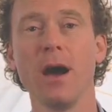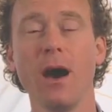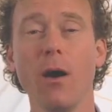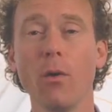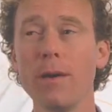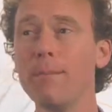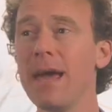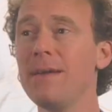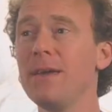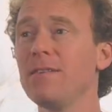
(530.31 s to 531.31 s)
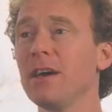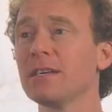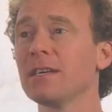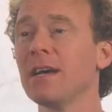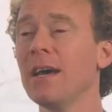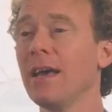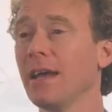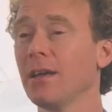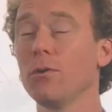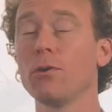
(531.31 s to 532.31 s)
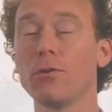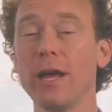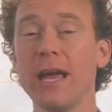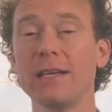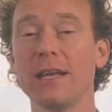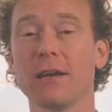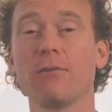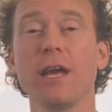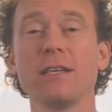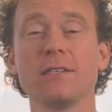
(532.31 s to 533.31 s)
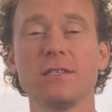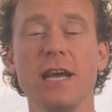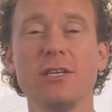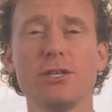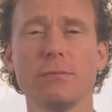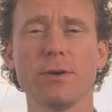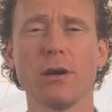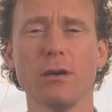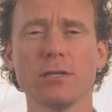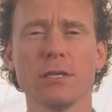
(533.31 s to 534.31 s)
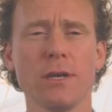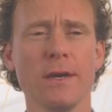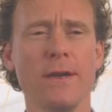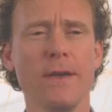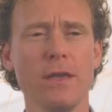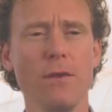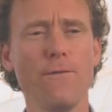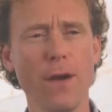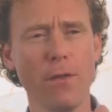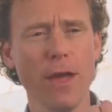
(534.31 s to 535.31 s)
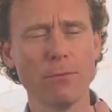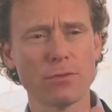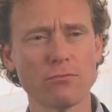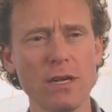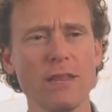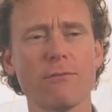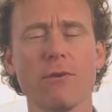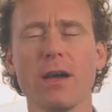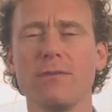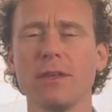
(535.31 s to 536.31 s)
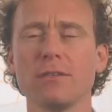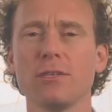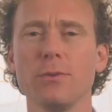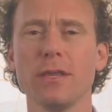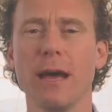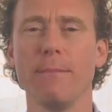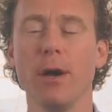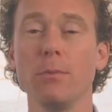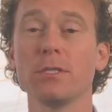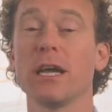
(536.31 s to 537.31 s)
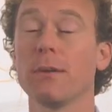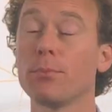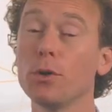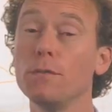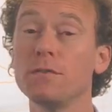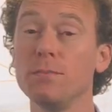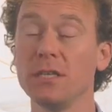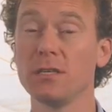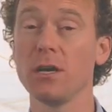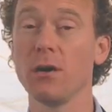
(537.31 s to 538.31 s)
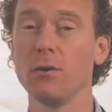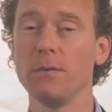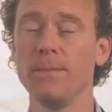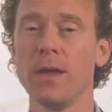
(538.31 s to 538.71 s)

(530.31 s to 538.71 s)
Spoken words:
Or it may be that it creates a tension because you felt that was really the right thing to do in that moment and it proved to be so,